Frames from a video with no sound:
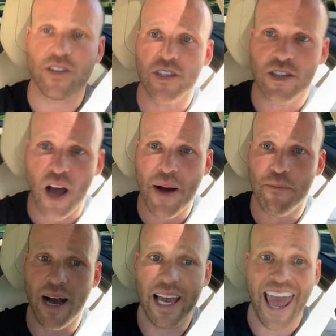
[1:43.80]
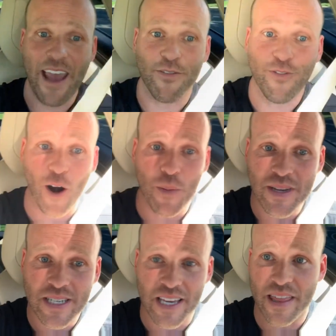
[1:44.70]
to stop by a
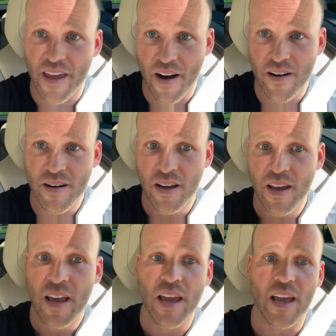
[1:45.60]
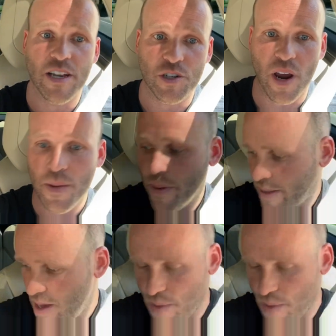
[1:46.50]
pharmacy there and try to pick them